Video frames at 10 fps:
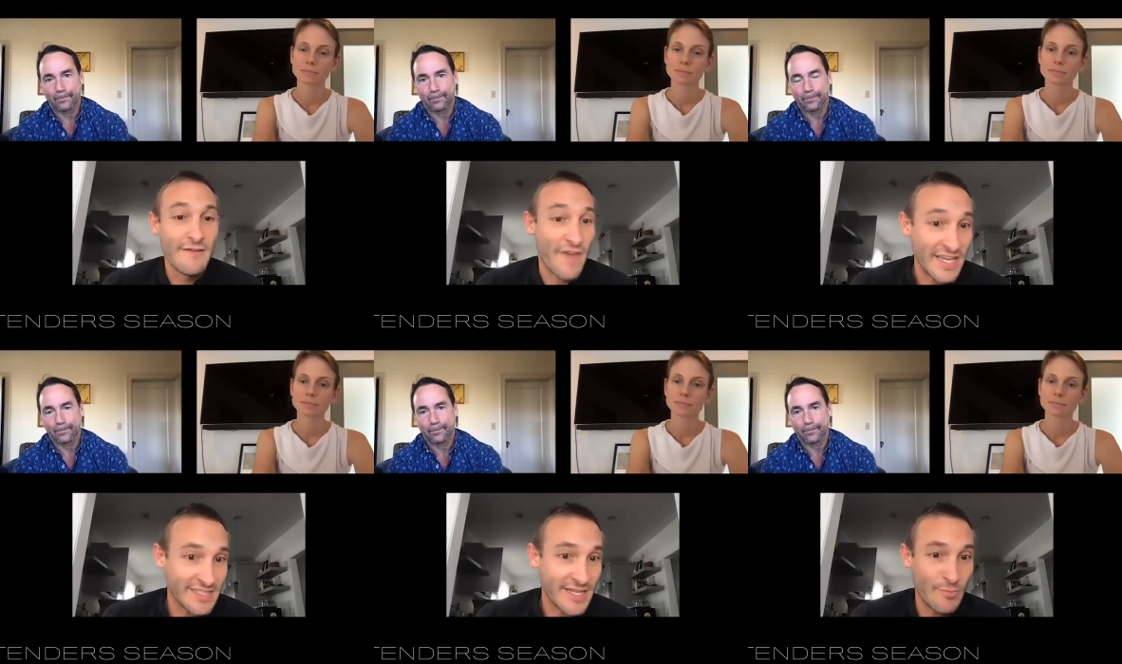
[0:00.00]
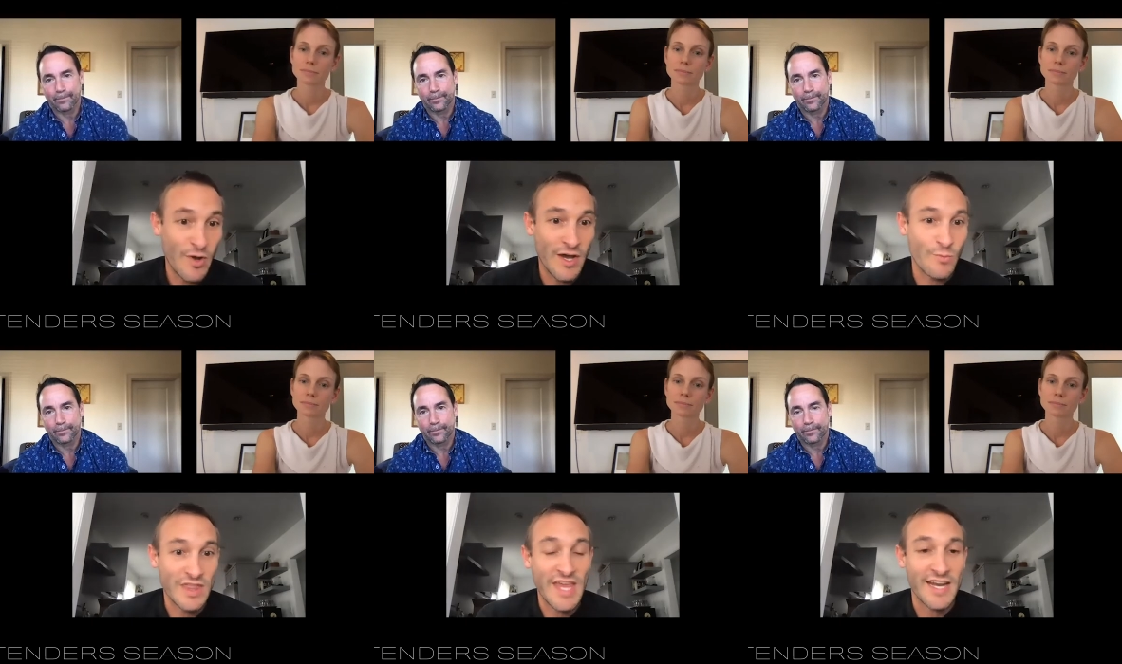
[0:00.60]
Speaker 1: find someone
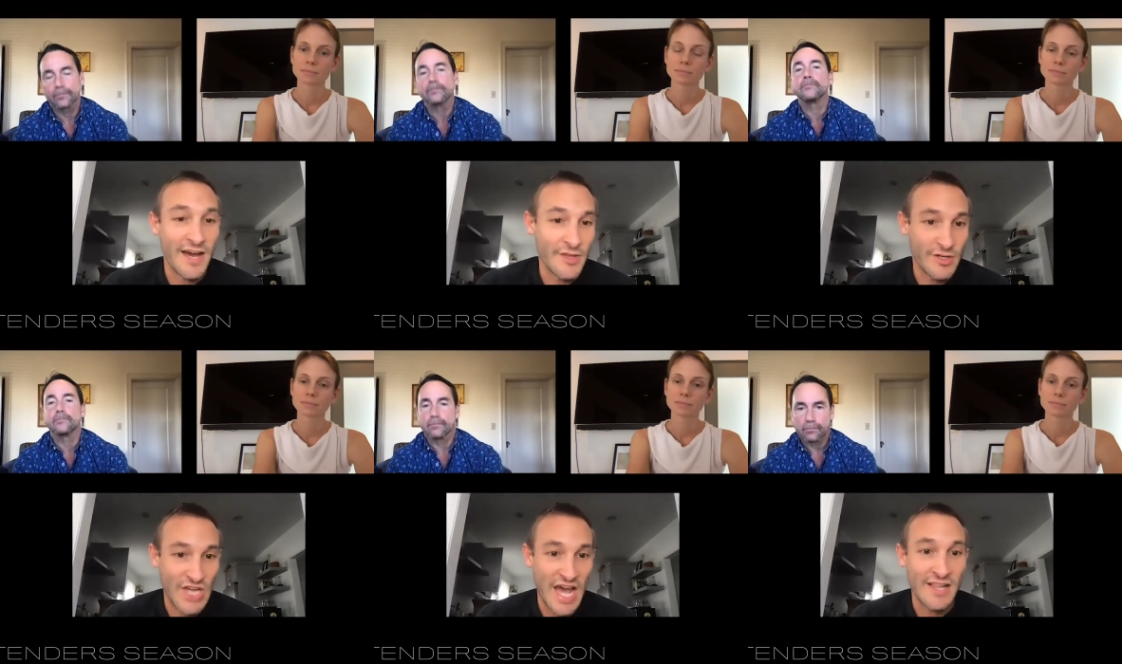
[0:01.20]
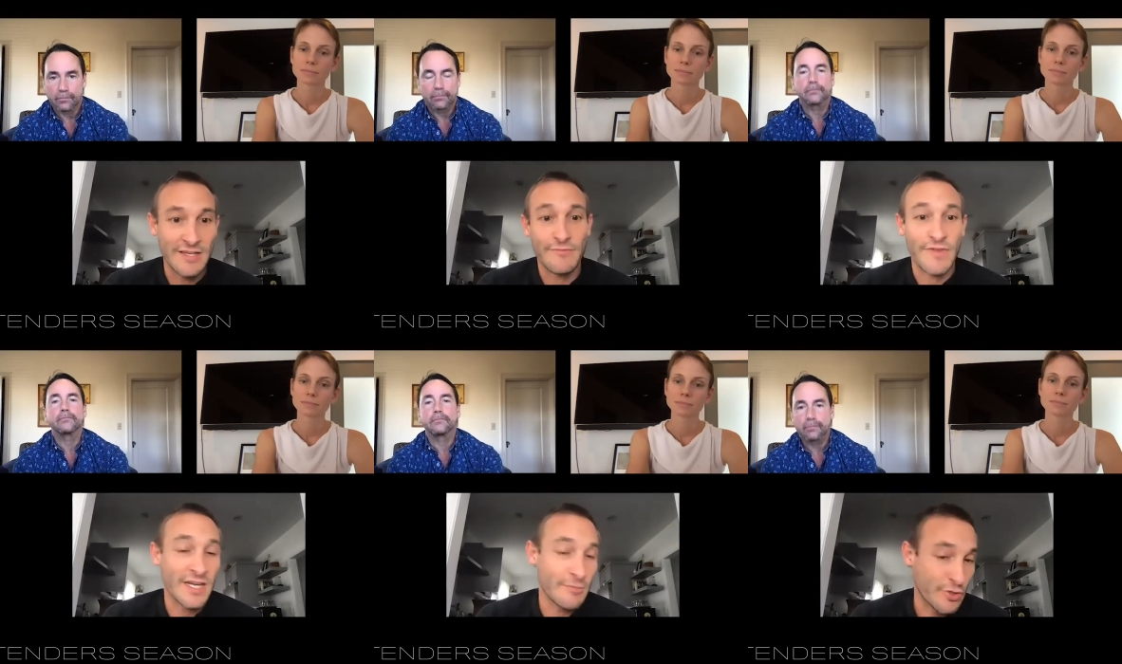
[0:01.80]
with that other talent
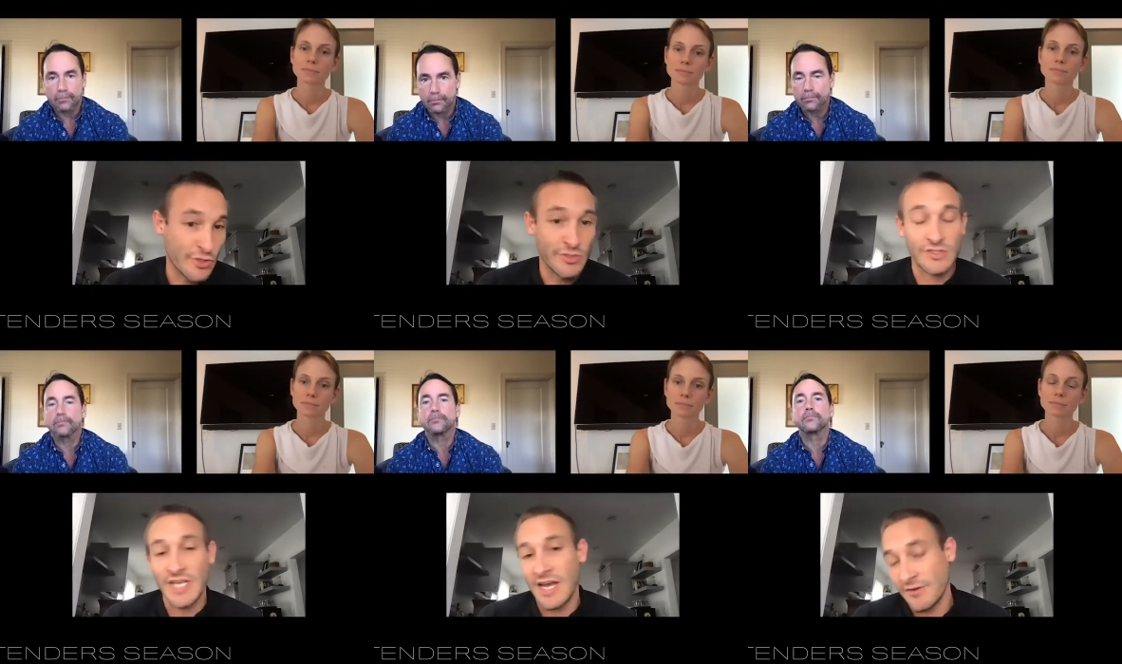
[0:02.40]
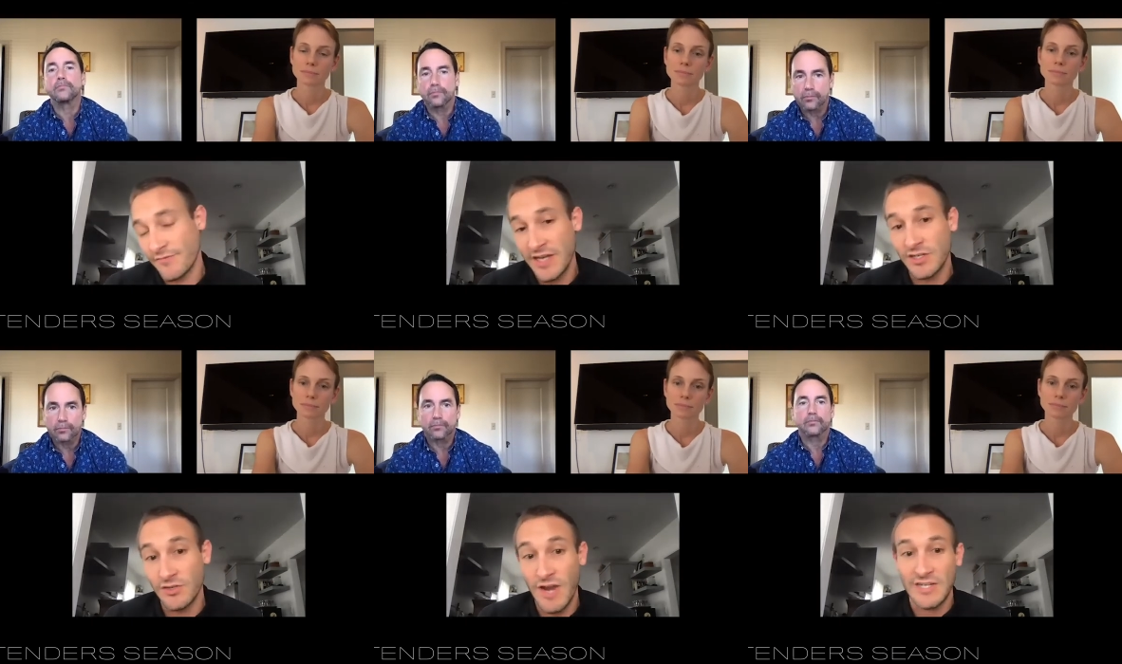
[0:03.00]
find a producer talent or find a
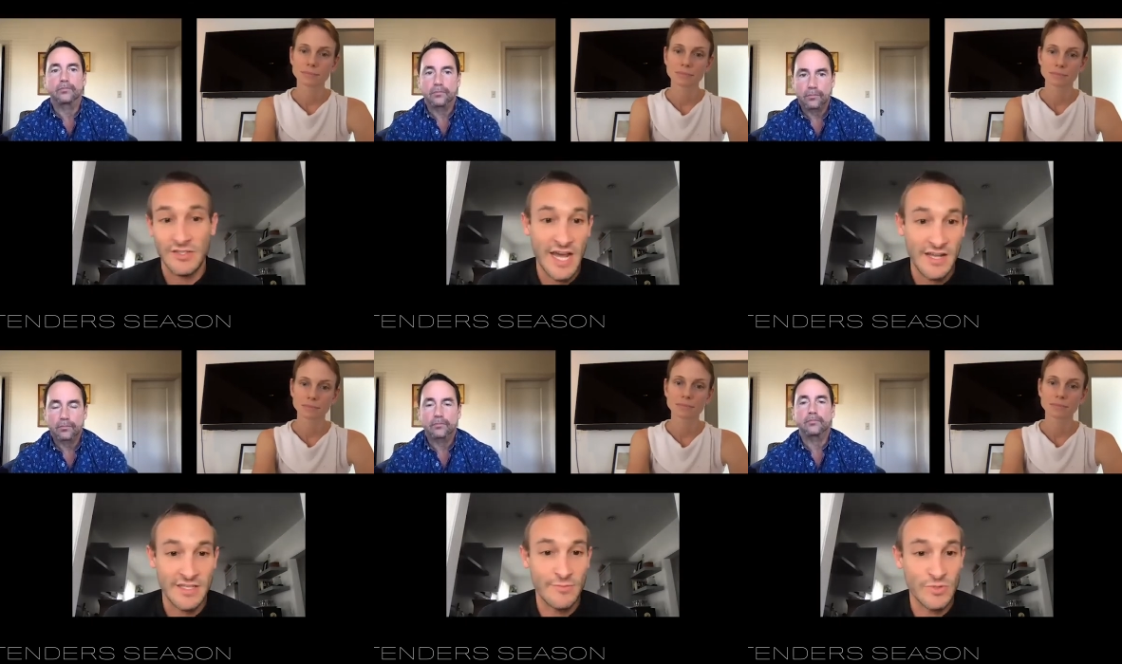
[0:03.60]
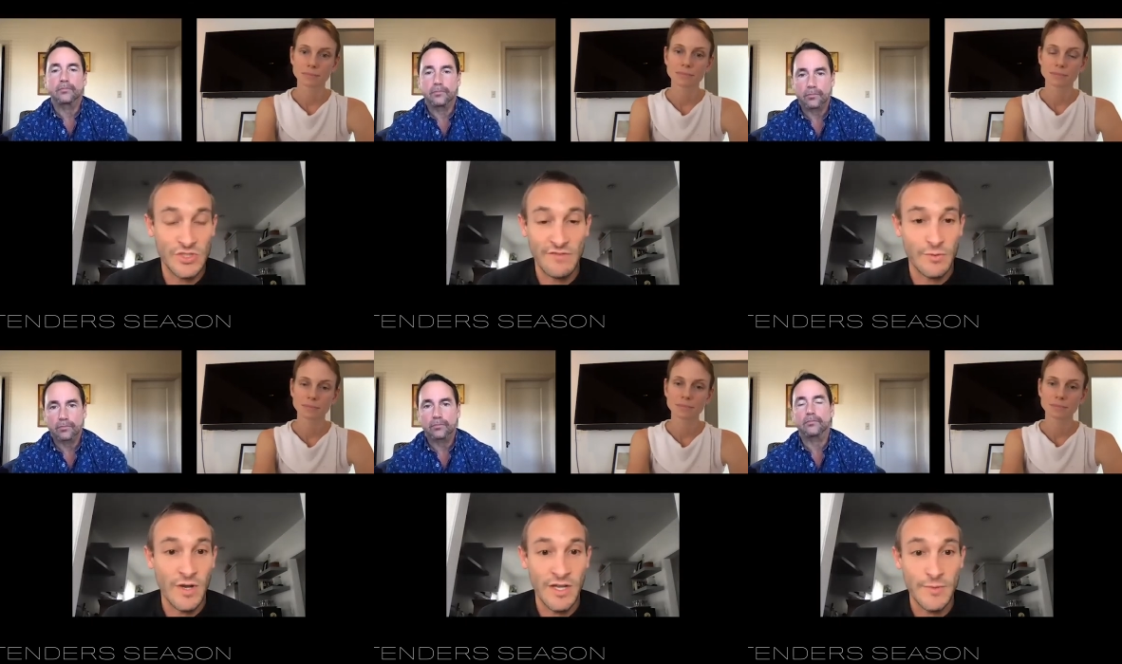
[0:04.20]
director talent whichever
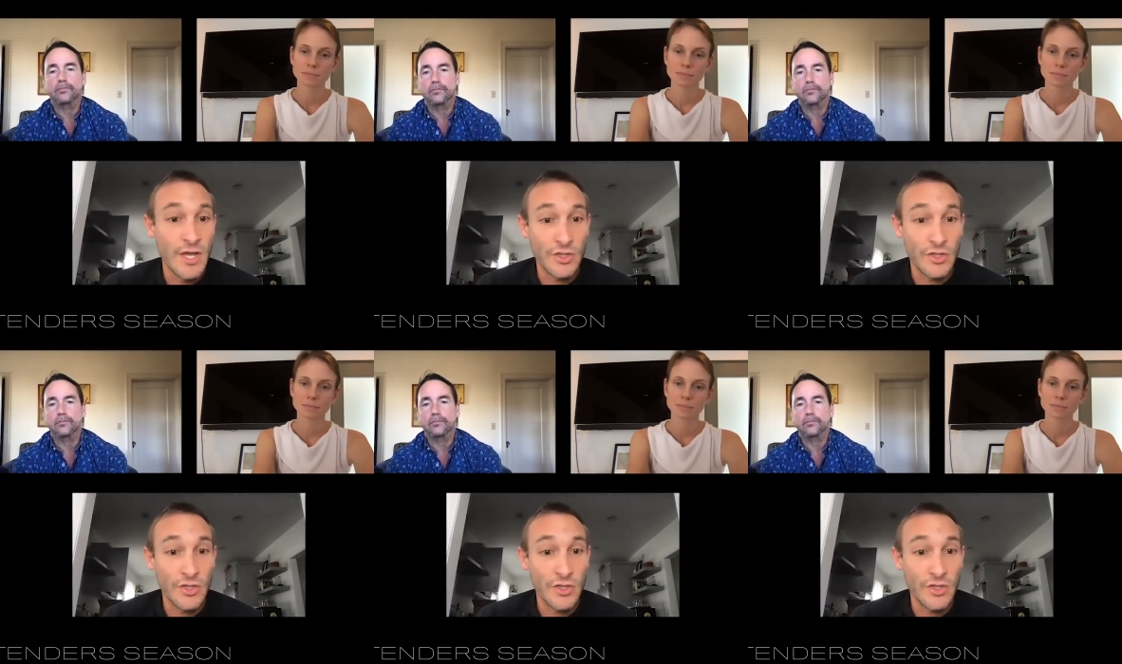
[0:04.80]
one